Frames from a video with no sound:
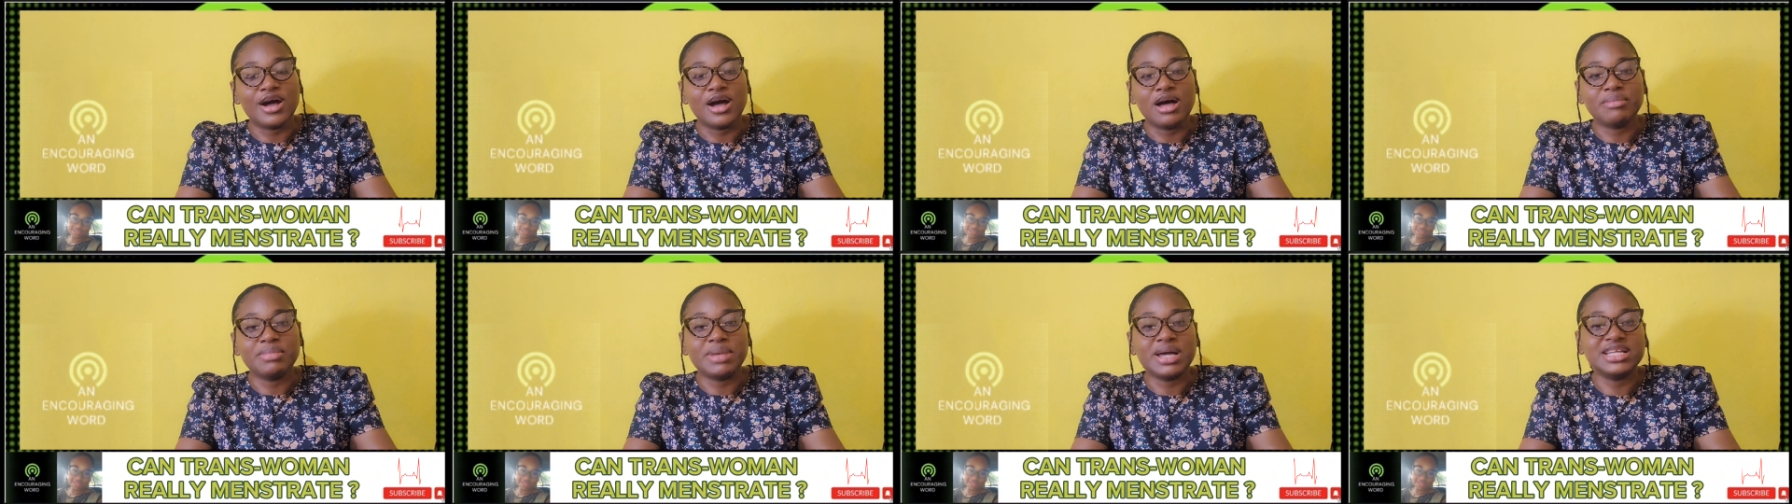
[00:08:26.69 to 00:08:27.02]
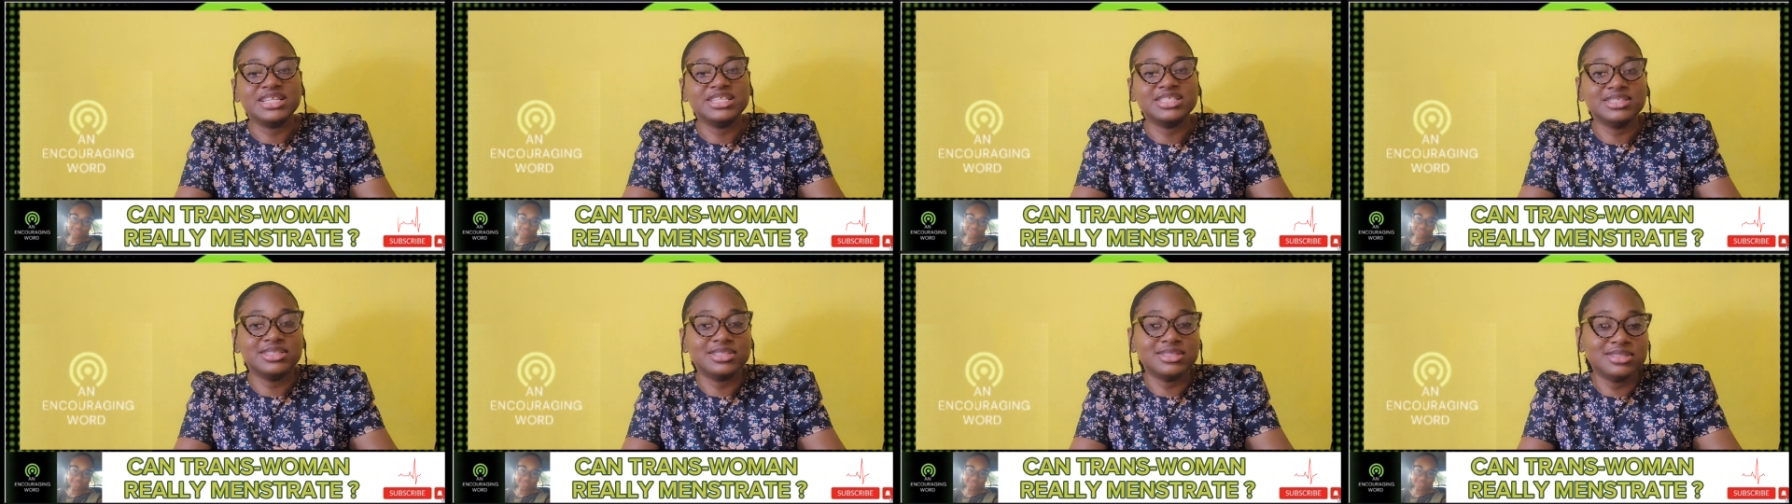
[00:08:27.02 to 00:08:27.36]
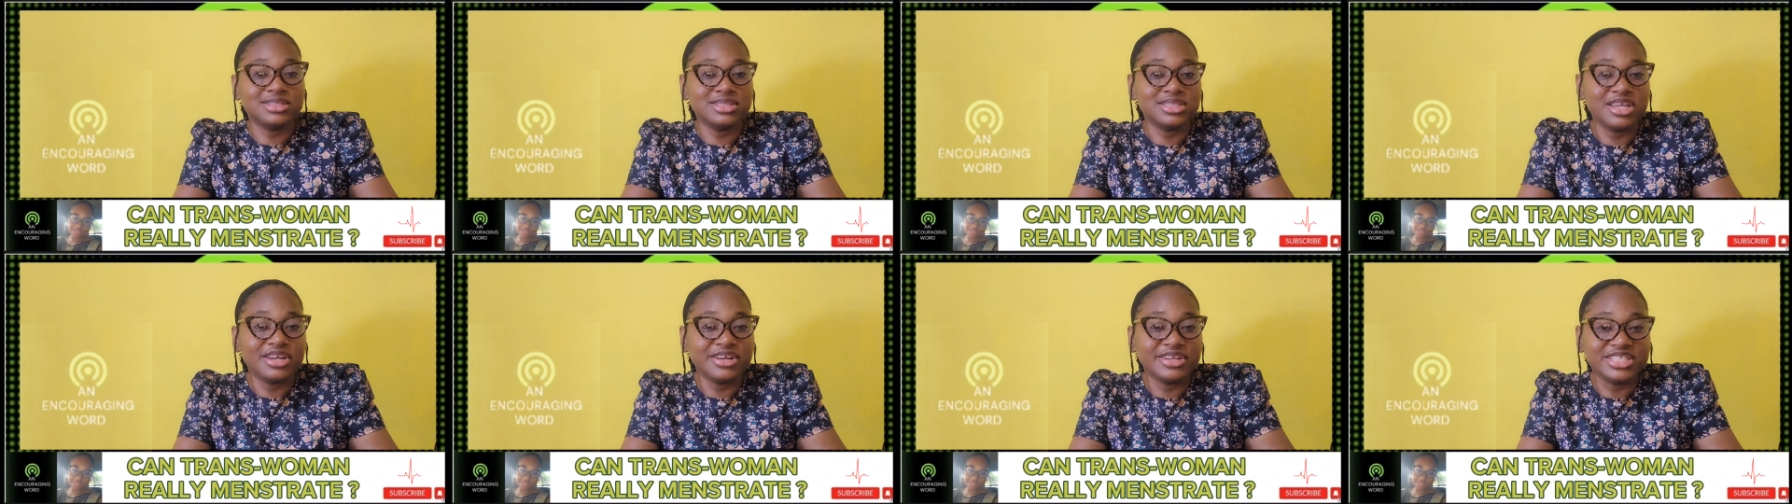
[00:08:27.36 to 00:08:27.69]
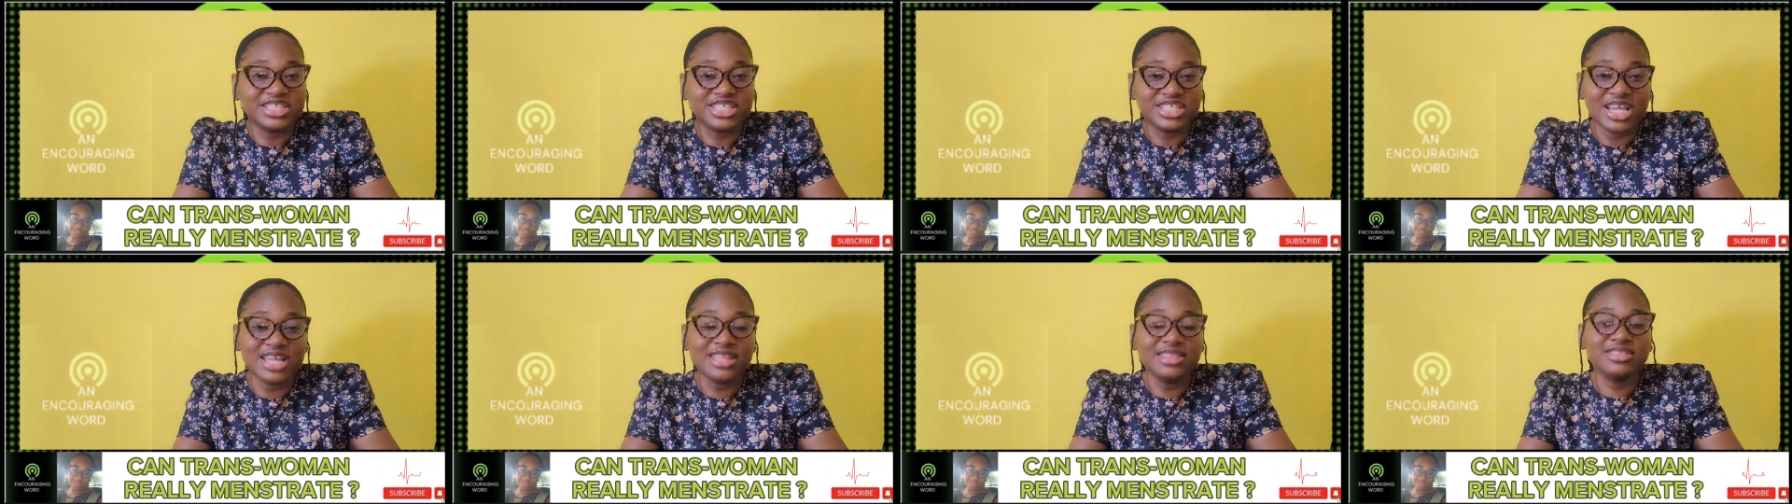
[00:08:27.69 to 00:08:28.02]
um their
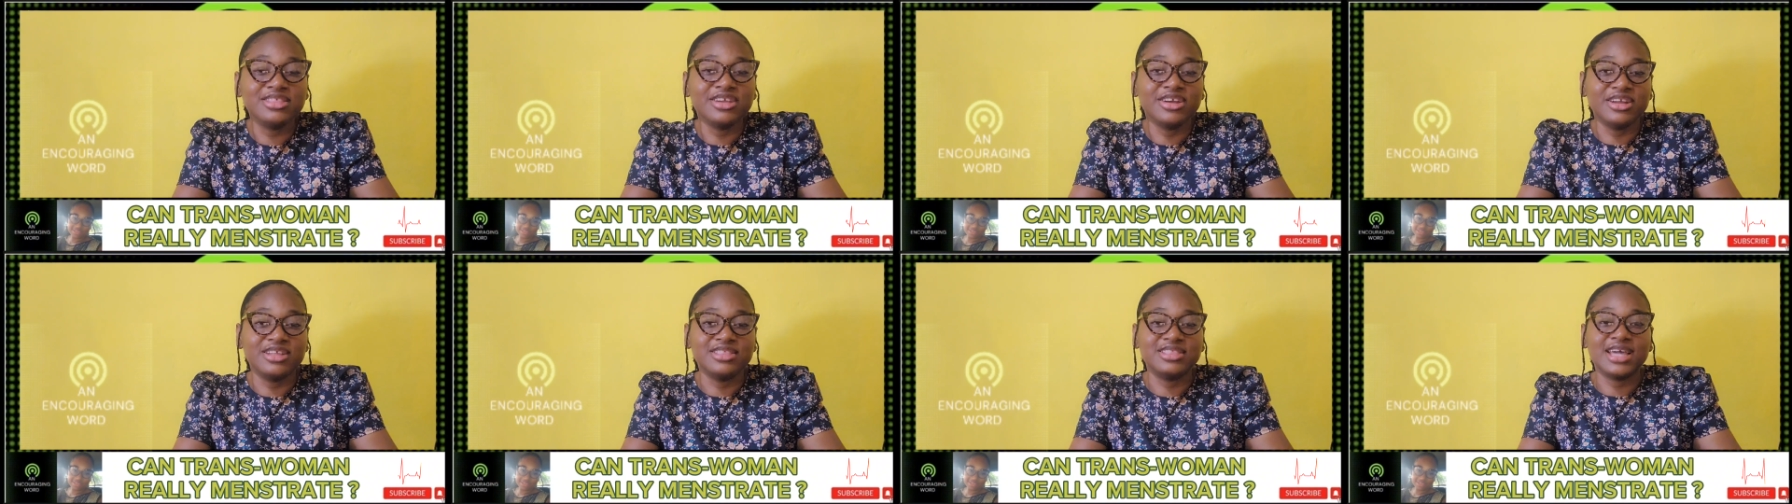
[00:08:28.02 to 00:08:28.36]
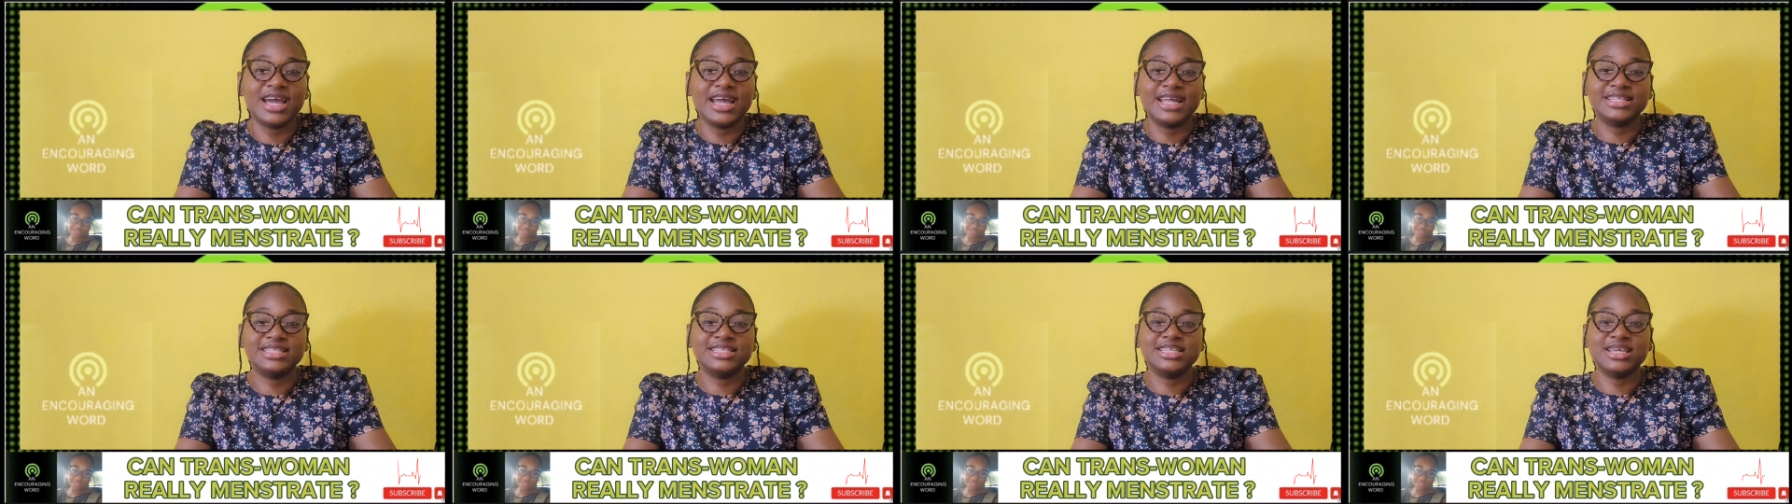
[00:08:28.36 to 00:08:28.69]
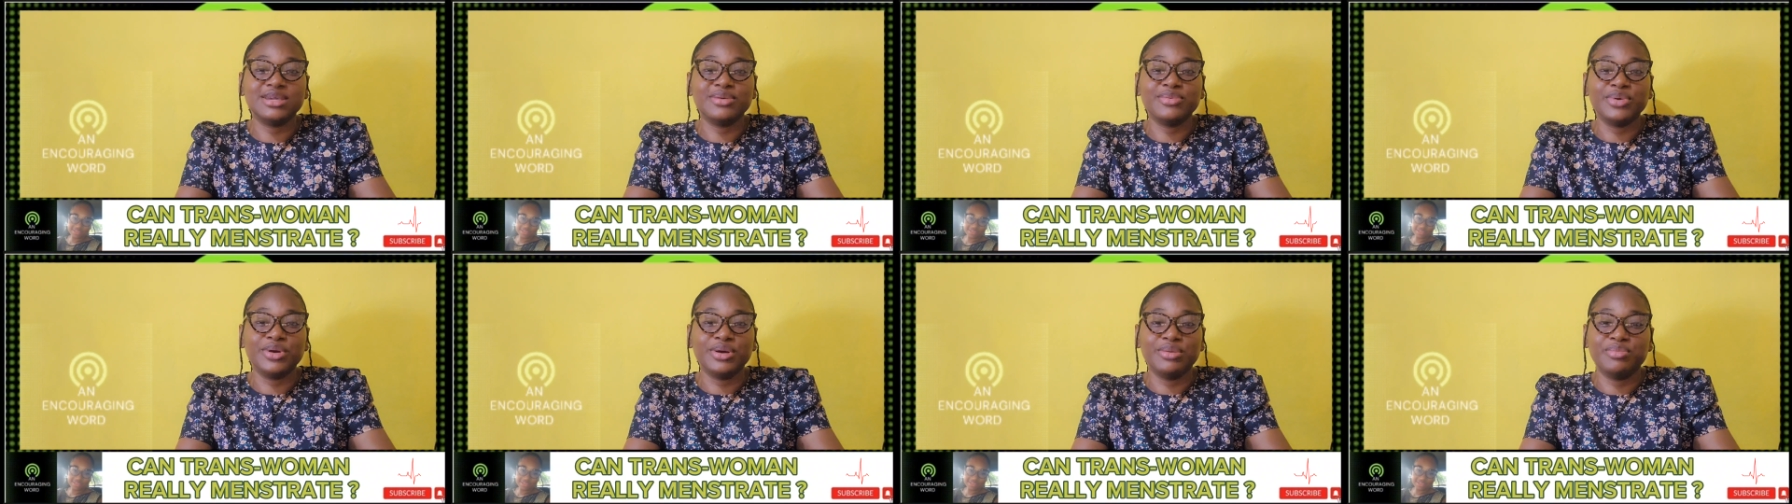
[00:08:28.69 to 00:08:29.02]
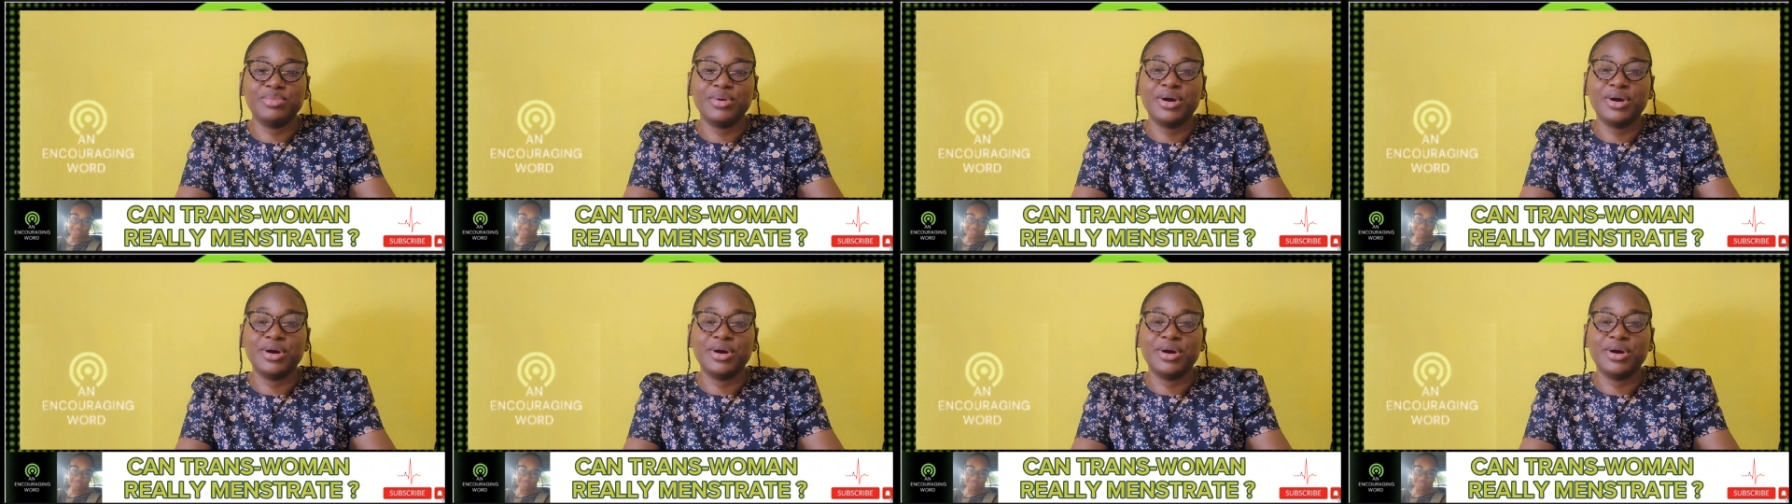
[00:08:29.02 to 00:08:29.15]
gender that they were